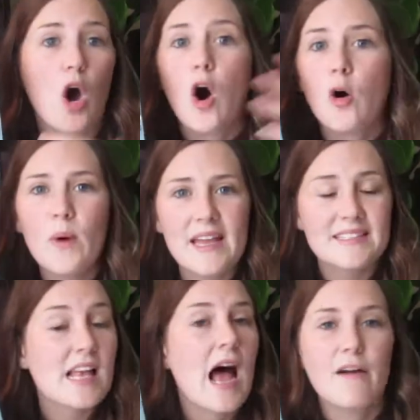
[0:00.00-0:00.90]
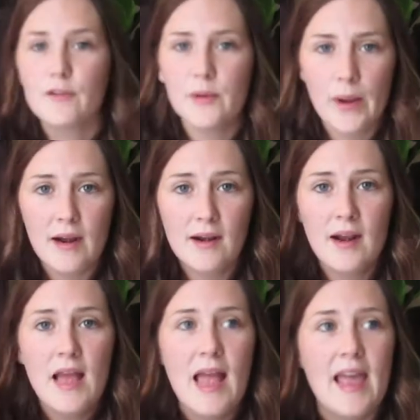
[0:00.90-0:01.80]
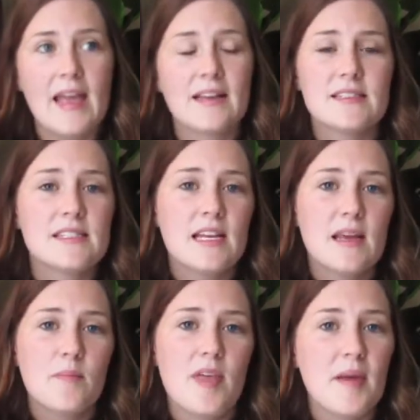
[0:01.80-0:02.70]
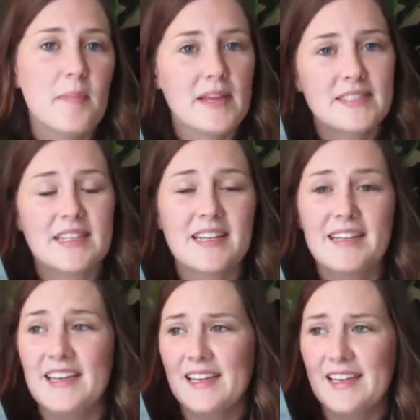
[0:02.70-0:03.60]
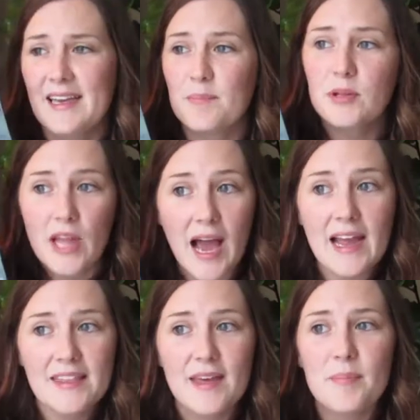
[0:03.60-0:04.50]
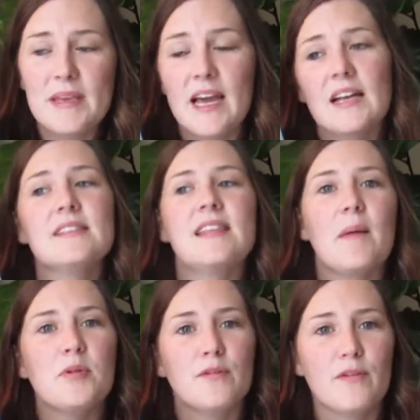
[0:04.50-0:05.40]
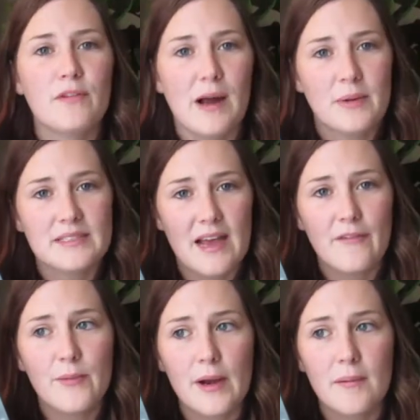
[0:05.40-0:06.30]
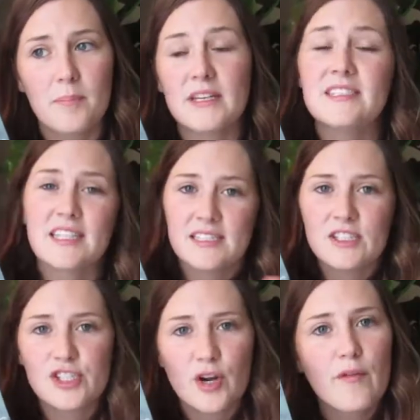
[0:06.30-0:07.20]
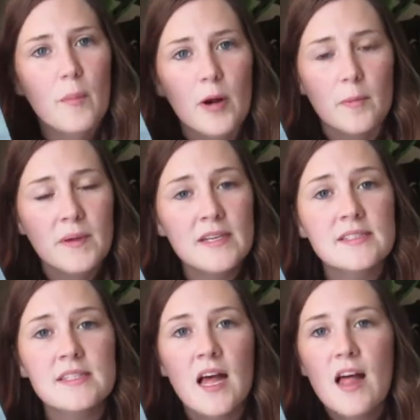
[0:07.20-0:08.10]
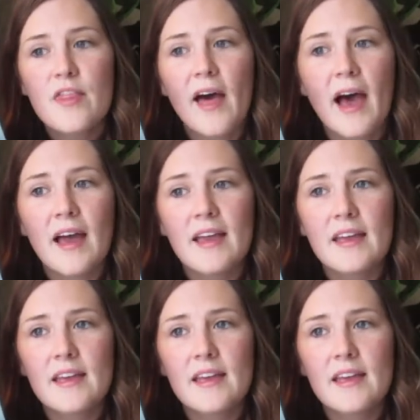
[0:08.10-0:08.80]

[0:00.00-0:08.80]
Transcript: always, everywhere. And they basically imply that because that beautiful flower is everywhere, but it doesn't serve a purpose, that